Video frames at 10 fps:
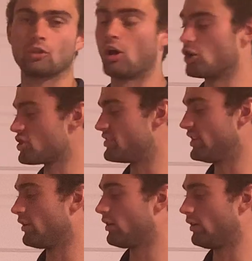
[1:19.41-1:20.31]

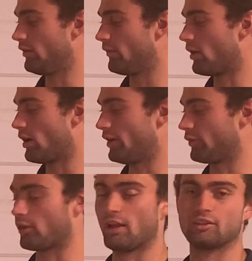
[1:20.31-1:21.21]
Argentina is
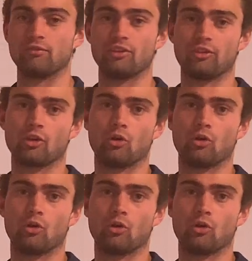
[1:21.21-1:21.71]
a collectivistic